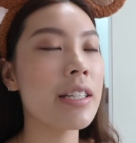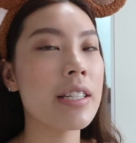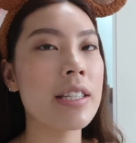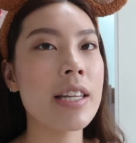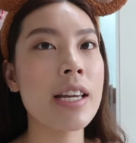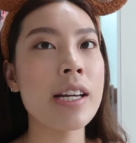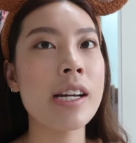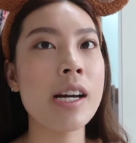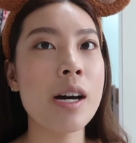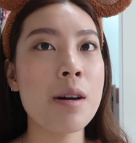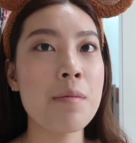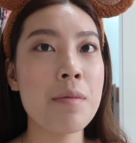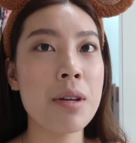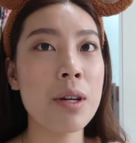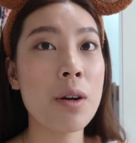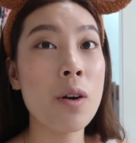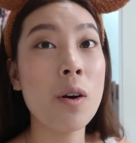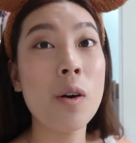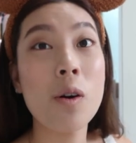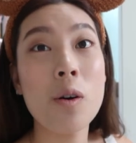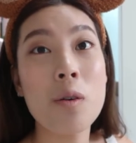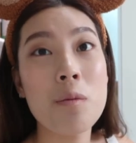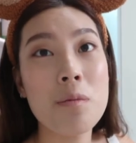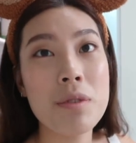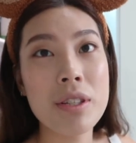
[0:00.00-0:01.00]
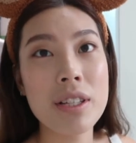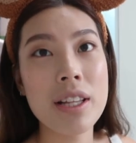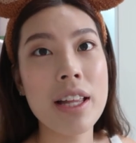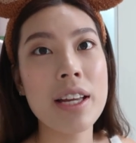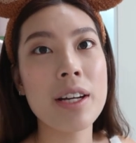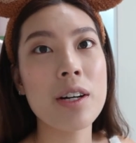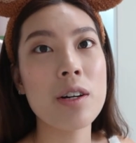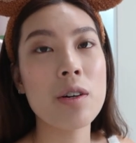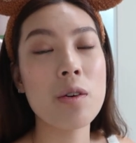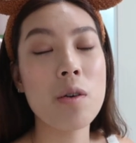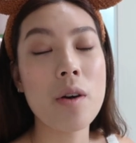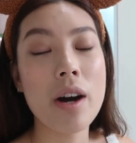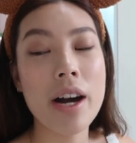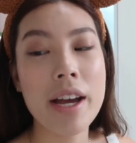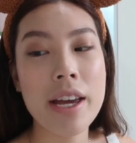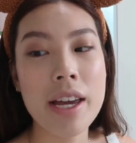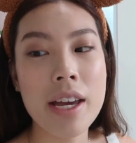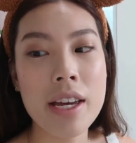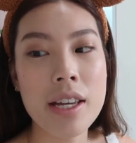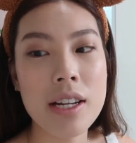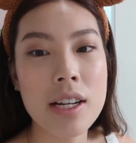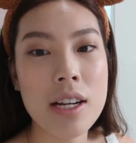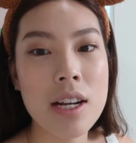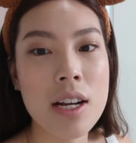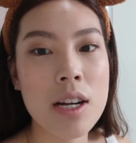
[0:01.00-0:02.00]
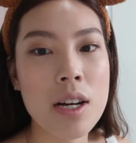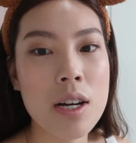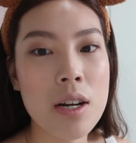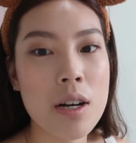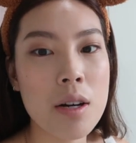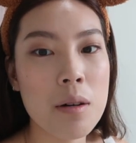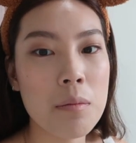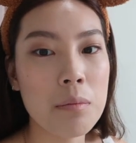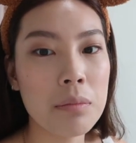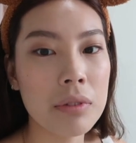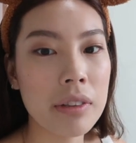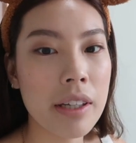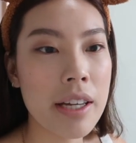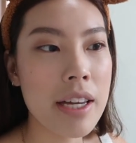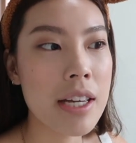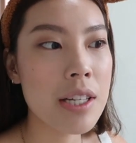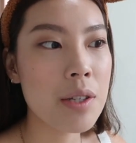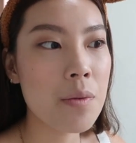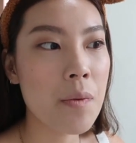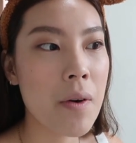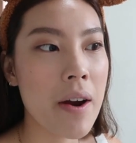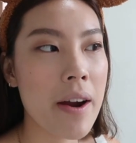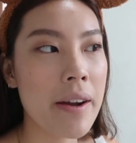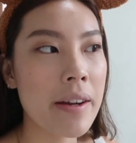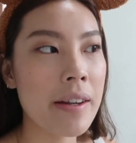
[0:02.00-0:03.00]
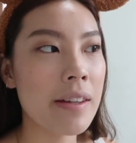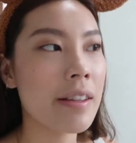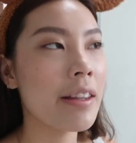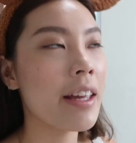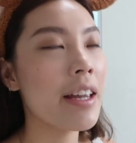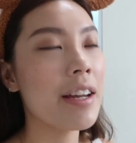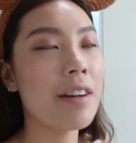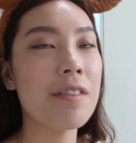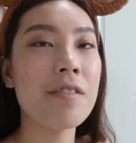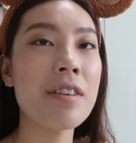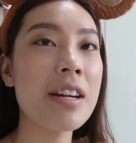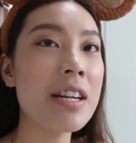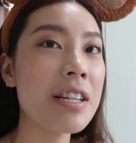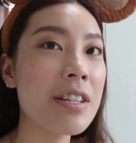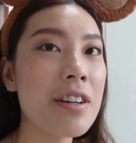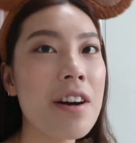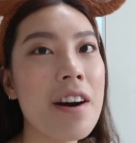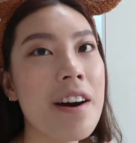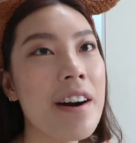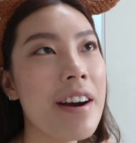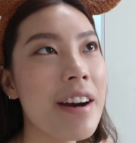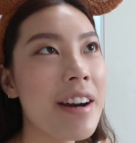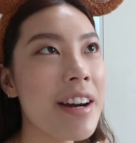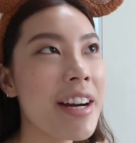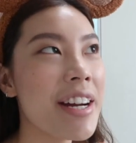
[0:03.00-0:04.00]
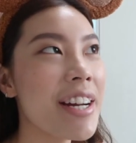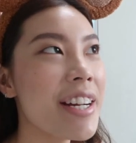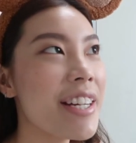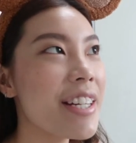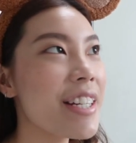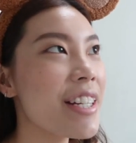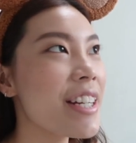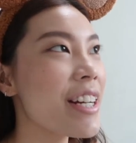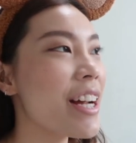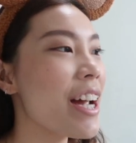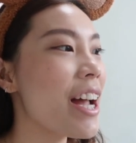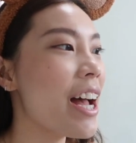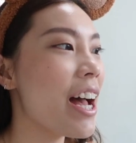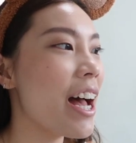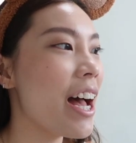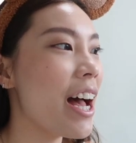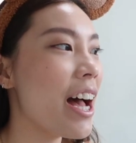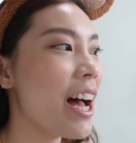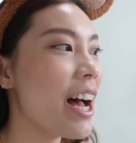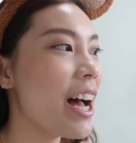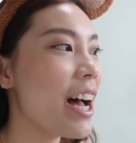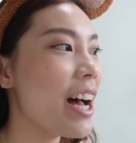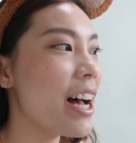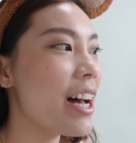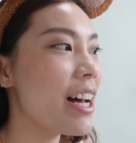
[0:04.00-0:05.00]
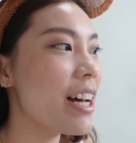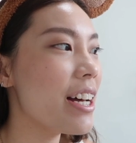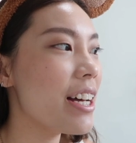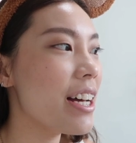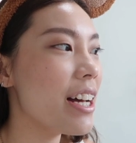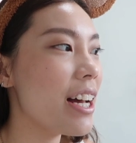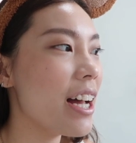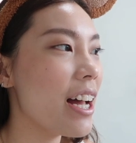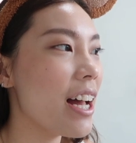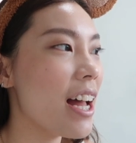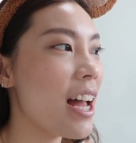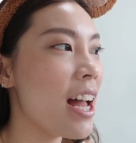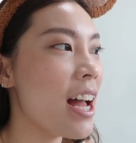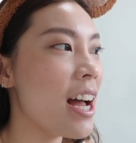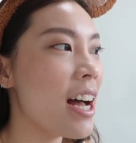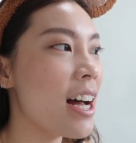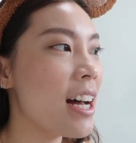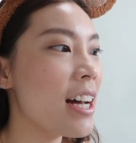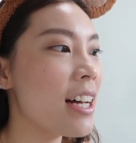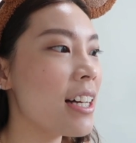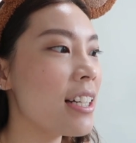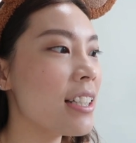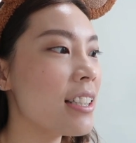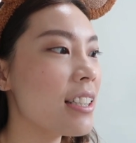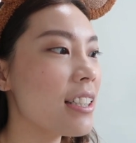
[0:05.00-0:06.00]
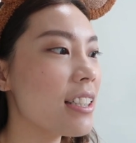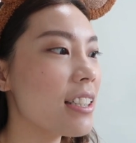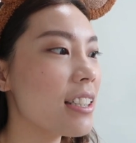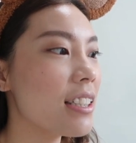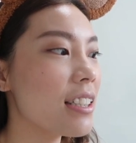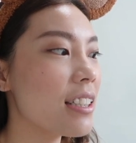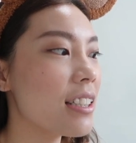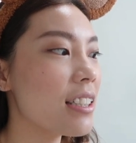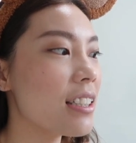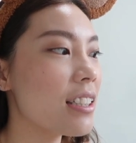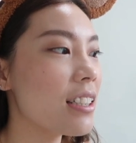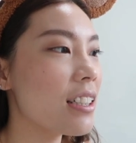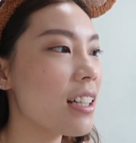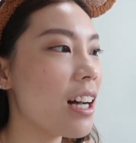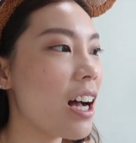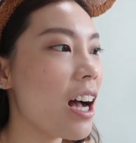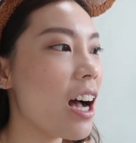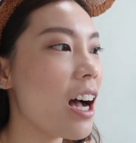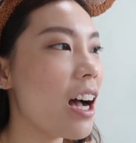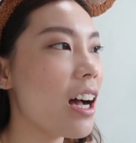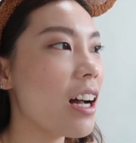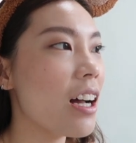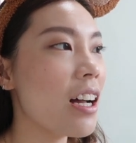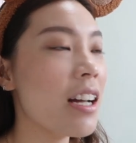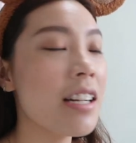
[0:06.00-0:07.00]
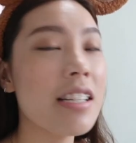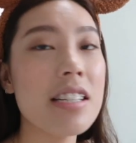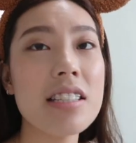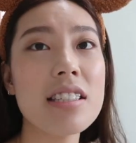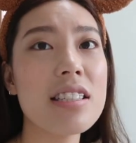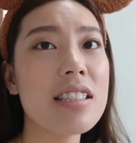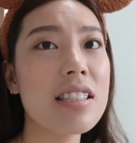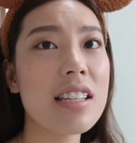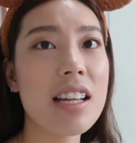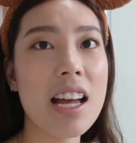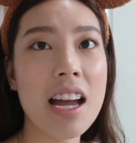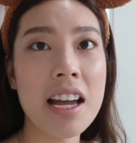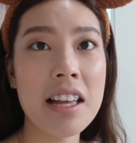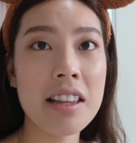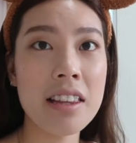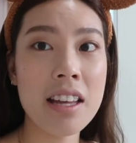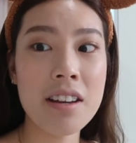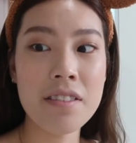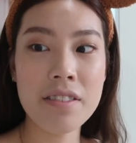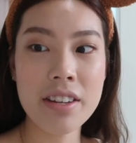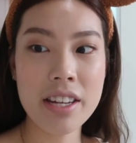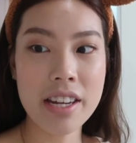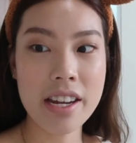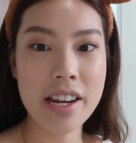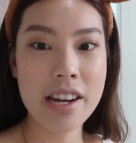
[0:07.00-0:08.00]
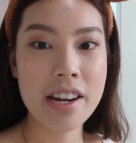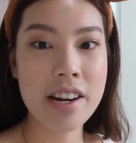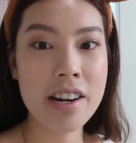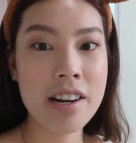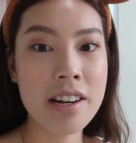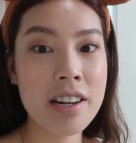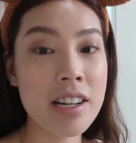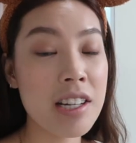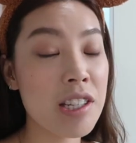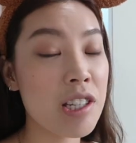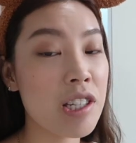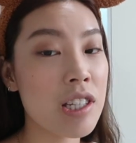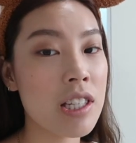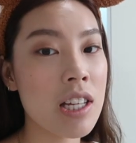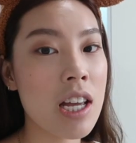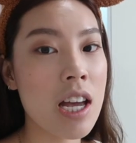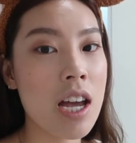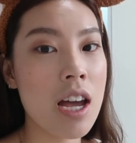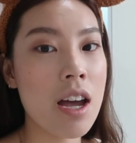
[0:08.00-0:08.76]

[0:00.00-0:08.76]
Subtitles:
just like coming home to like a quiet place where I can like recharge. And I love it here. It's